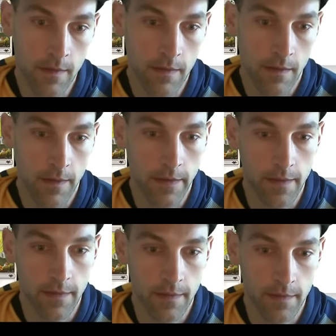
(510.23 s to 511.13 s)
All right.
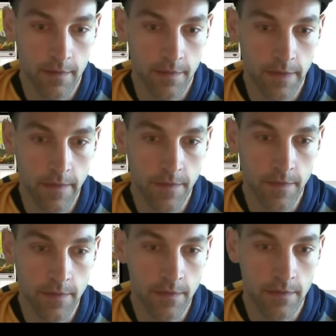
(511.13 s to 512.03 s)

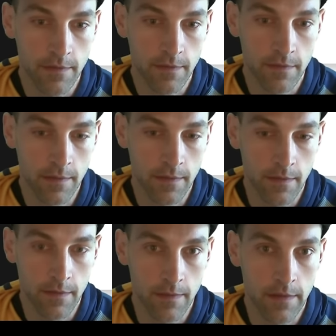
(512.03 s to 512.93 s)
Faithful.
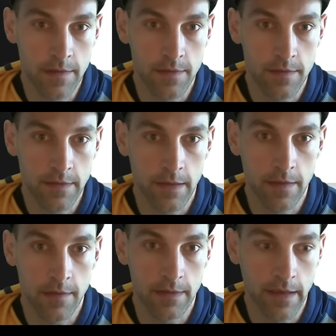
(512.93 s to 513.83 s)
Nature's Chant
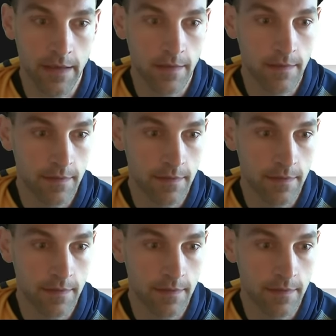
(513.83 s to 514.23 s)
your land.